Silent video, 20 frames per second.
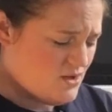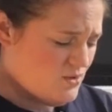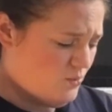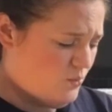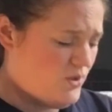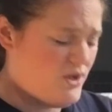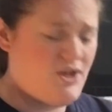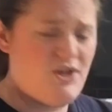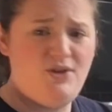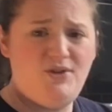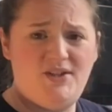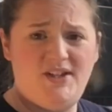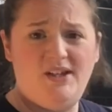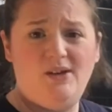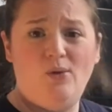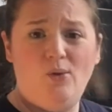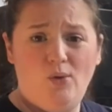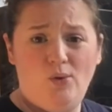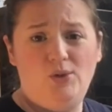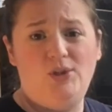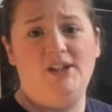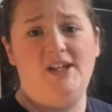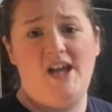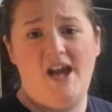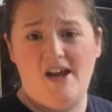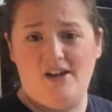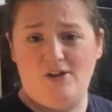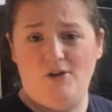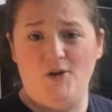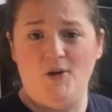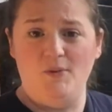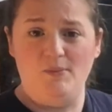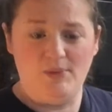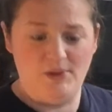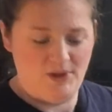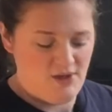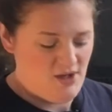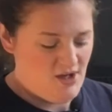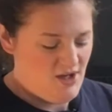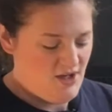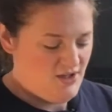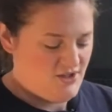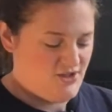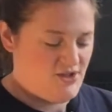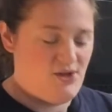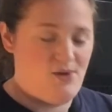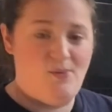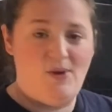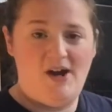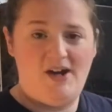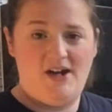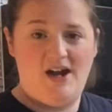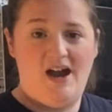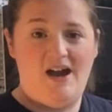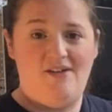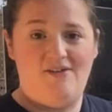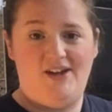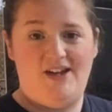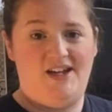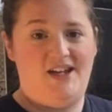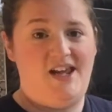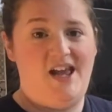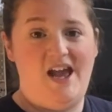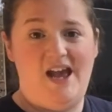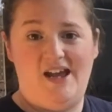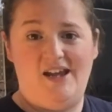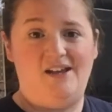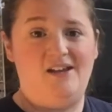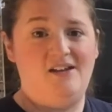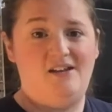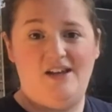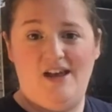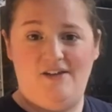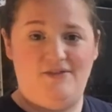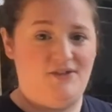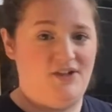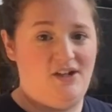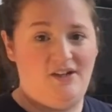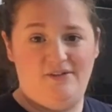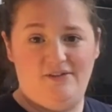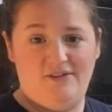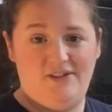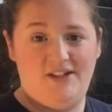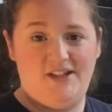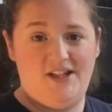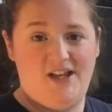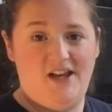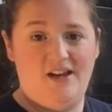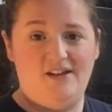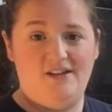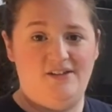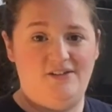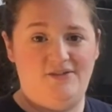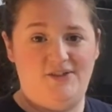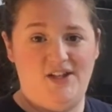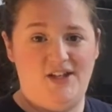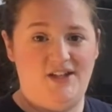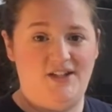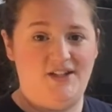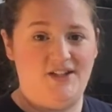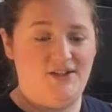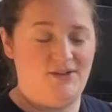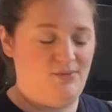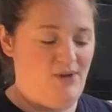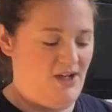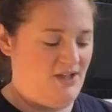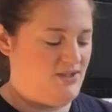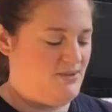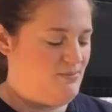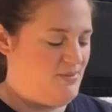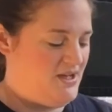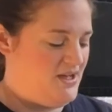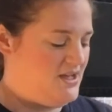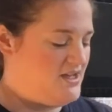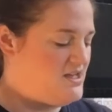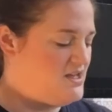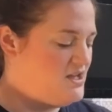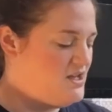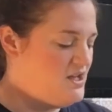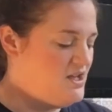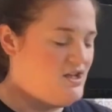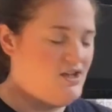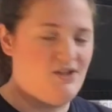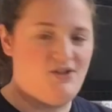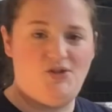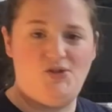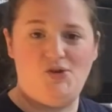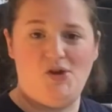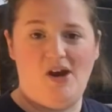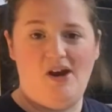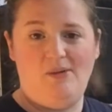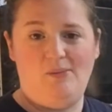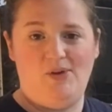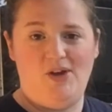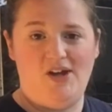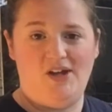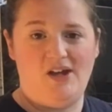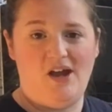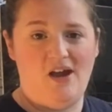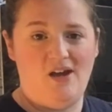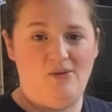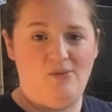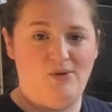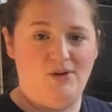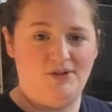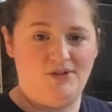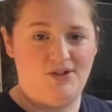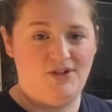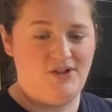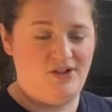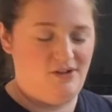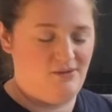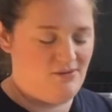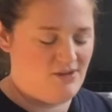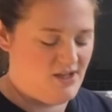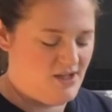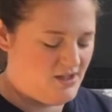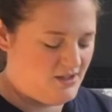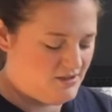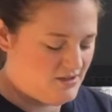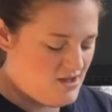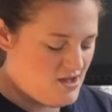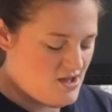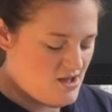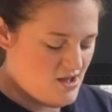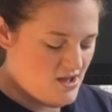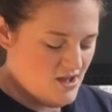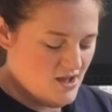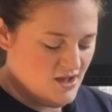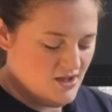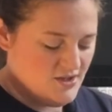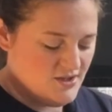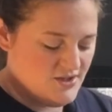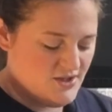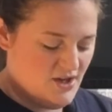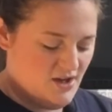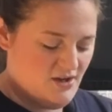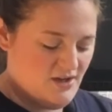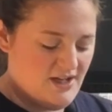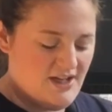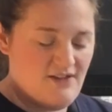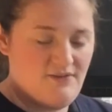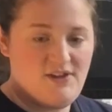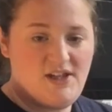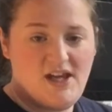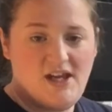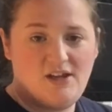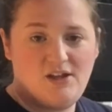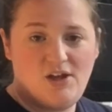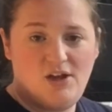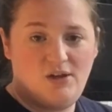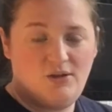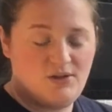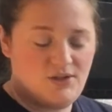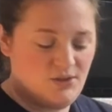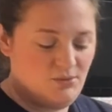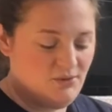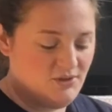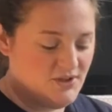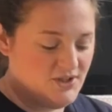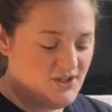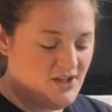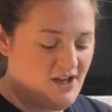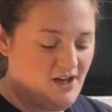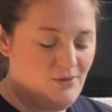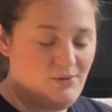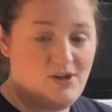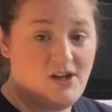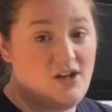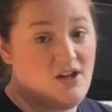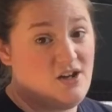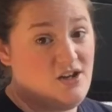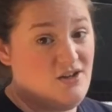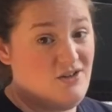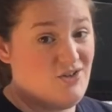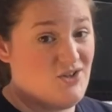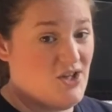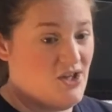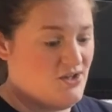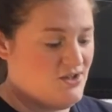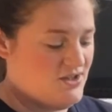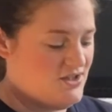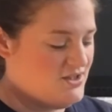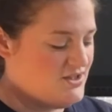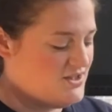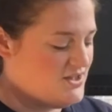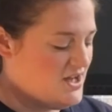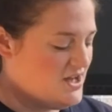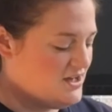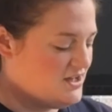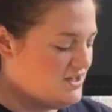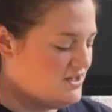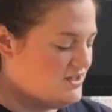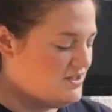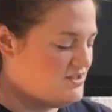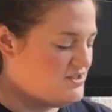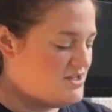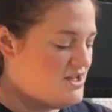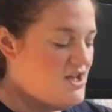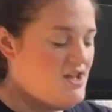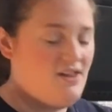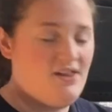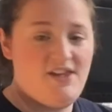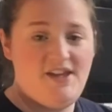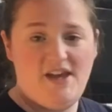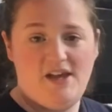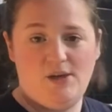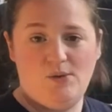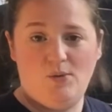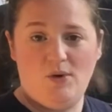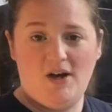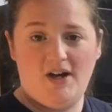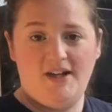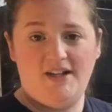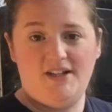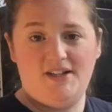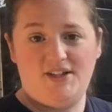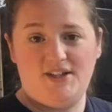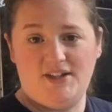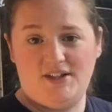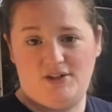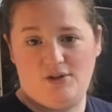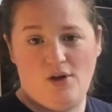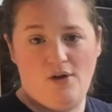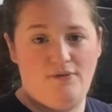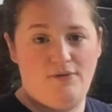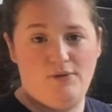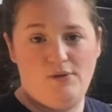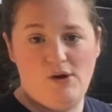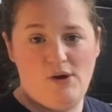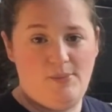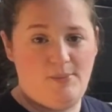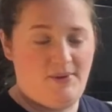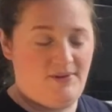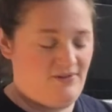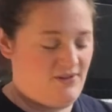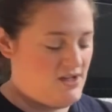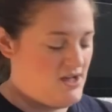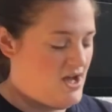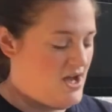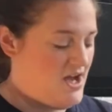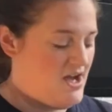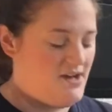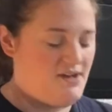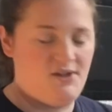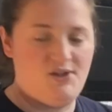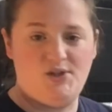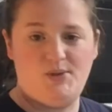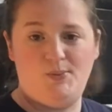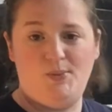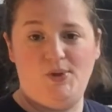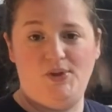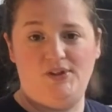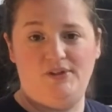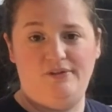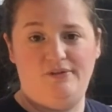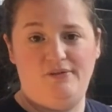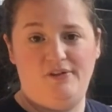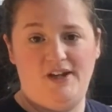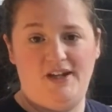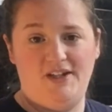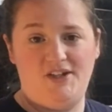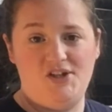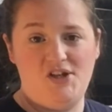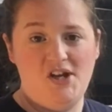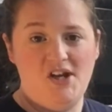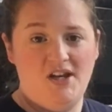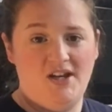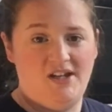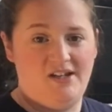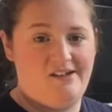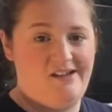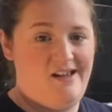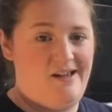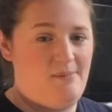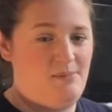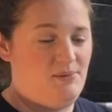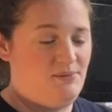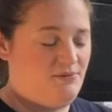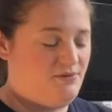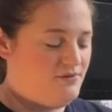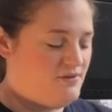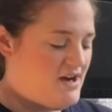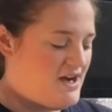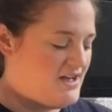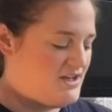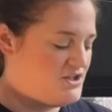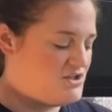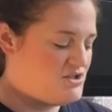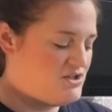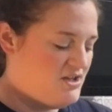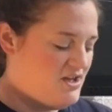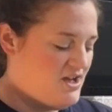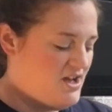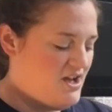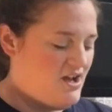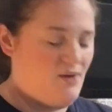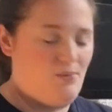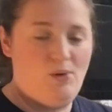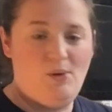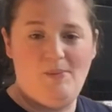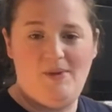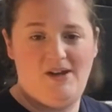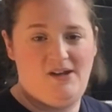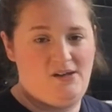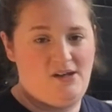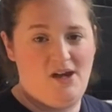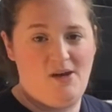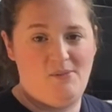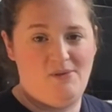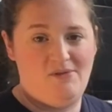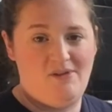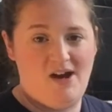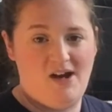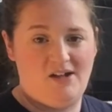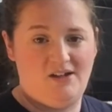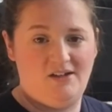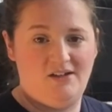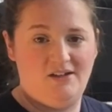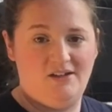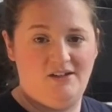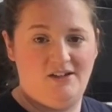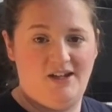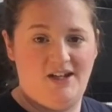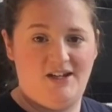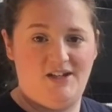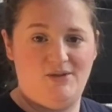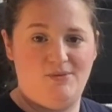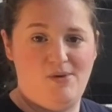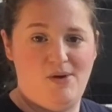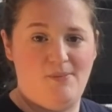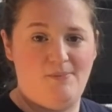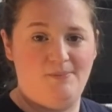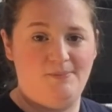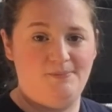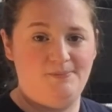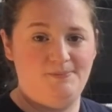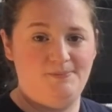we're using all the egg up, so you won't have any egg left over at the end of this recipe to try and work out what to do with it. So leave the egg yolks to one side, we're going to use those in a second. The egg whites I'd cover up if you can and just put in the fridge and keep them fresh, and we'll make our meringue later on.